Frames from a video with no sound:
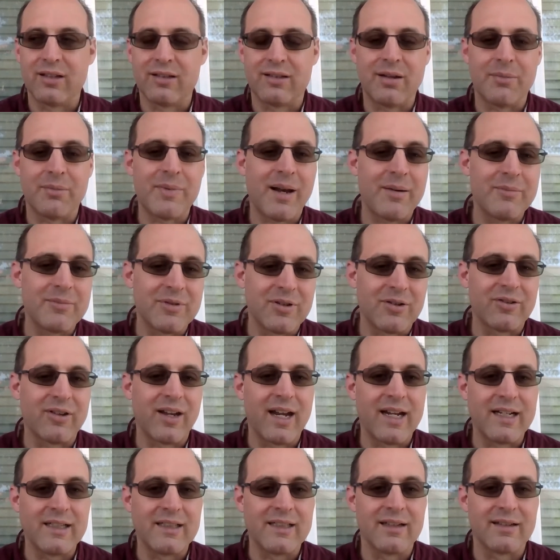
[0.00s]
Sometimes there's
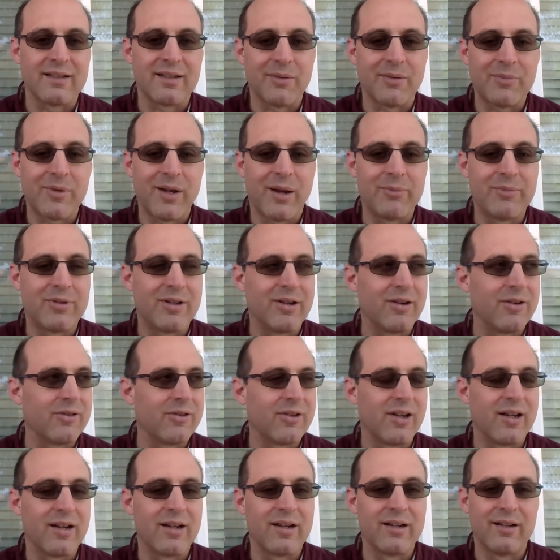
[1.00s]
agents, sometimes there's
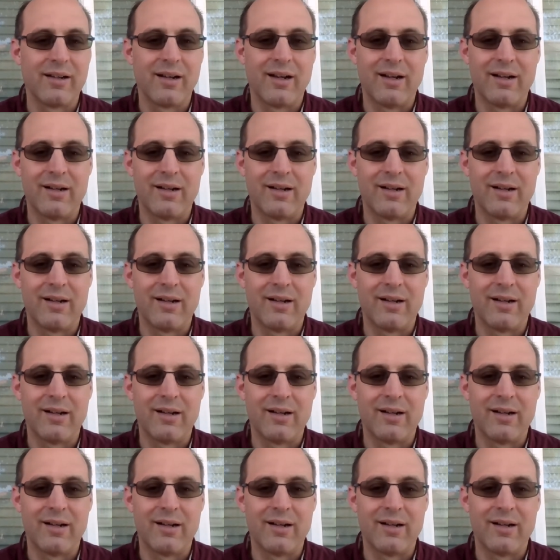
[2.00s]
the